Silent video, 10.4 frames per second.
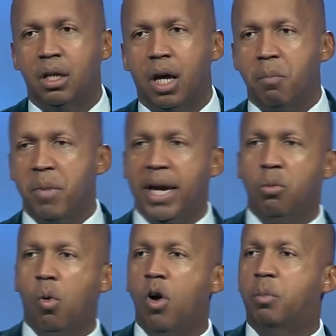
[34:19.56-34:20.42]
a
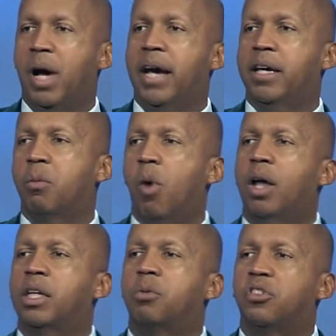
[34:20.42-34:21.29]
man walked by him
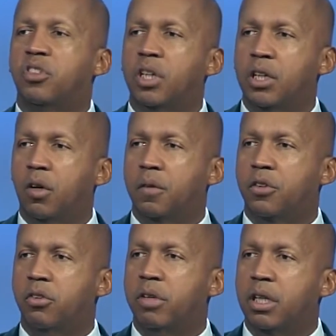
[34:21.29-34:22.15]
while he was sitting on the
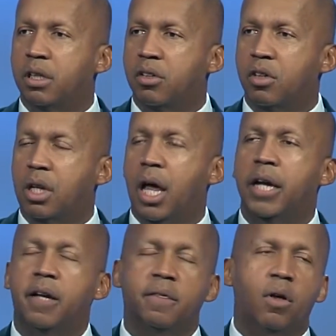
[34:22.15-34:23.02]
street. This
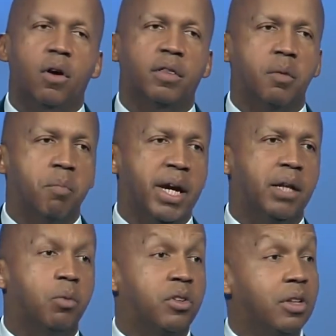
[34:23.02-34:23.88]
client thought the
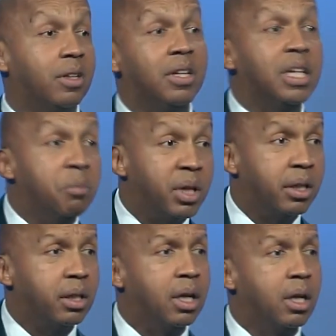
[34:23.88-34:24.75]
man was a
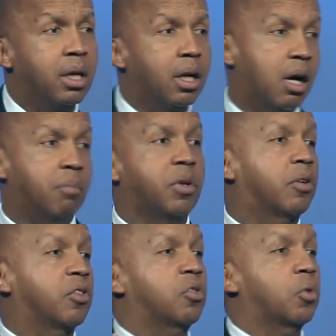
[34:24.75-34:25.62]
demon come to
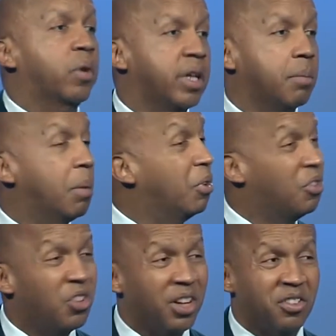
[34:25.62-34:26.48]
destroy him. It was
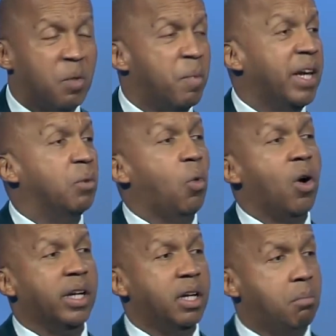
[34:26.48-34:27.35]
just a man
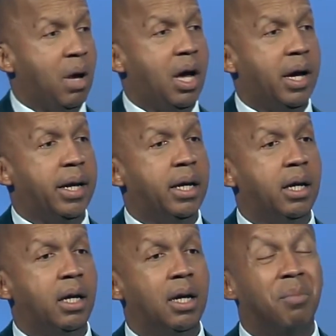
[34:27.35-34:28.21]
walking by,
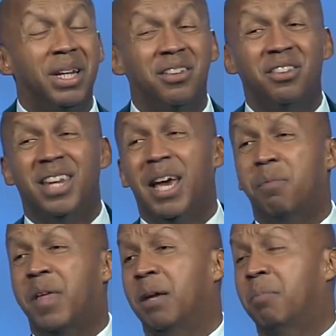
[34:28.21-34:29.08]
but he
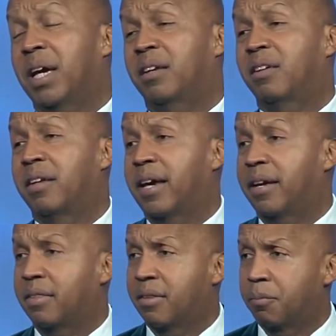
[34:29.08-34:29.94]
stabbed that man to death.